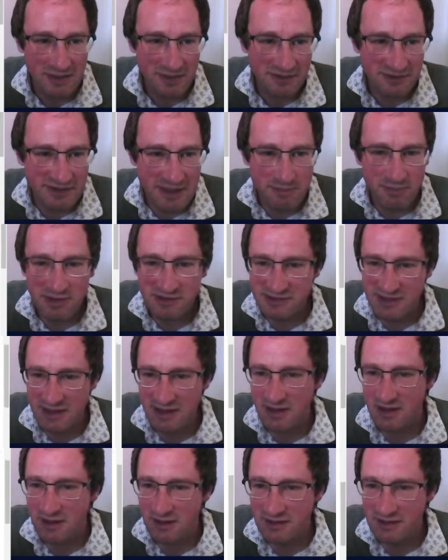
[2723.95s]
Step-by-step
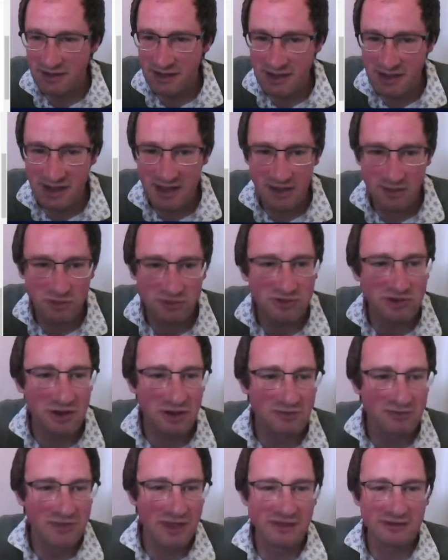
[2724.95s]
guide here, which
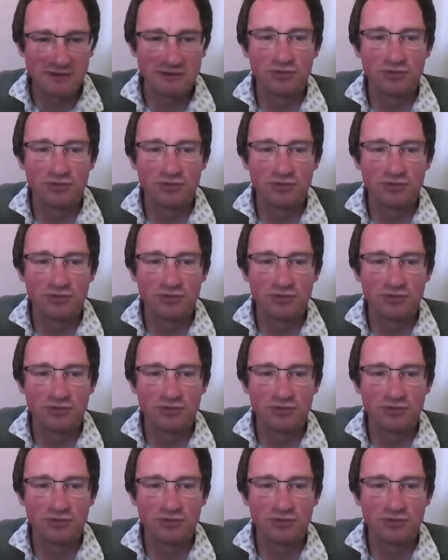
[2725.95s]
kind of takes you